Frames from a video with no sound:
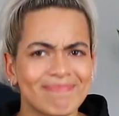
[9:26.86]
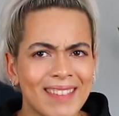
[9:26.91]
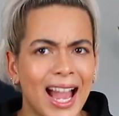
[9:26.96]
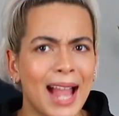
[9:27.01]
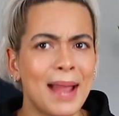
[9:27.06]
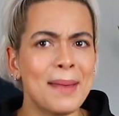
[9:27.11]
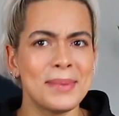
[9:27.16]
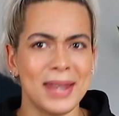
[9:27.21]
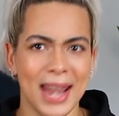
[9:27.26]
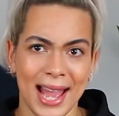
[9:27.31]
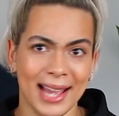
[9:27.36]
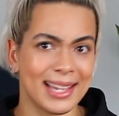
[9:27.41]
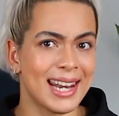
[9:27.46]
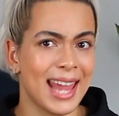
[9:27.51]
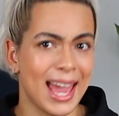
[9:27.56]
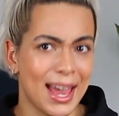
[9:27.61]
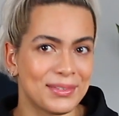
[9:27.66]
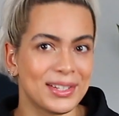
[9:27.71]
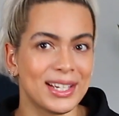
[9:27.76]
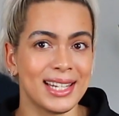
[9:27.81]
I'm not gonna
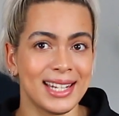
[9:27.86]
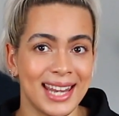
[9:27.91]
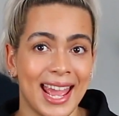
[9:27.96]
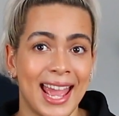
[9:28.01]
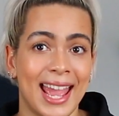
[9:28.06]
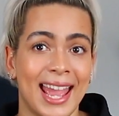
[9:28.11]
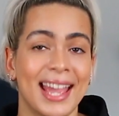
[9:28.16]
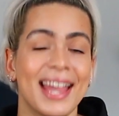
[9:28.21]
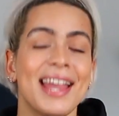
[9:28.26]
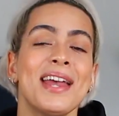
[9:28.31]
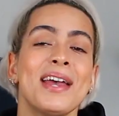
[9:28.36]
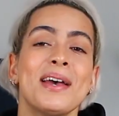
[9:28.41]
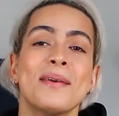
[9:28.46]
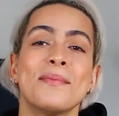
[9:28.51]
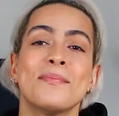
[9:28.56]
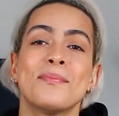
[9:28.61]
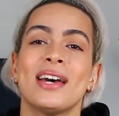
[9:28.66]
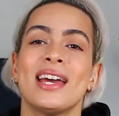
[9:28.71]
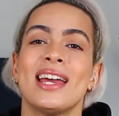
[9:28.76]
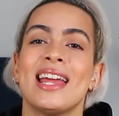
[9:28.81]
have a good day.
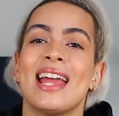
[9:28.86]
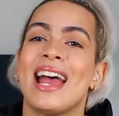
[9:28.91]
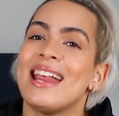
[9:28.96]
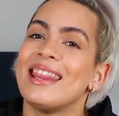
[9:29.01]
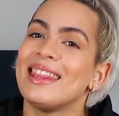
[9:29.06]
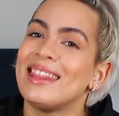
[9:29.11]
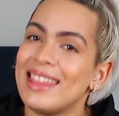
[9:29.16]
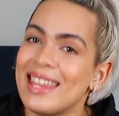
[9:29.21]
But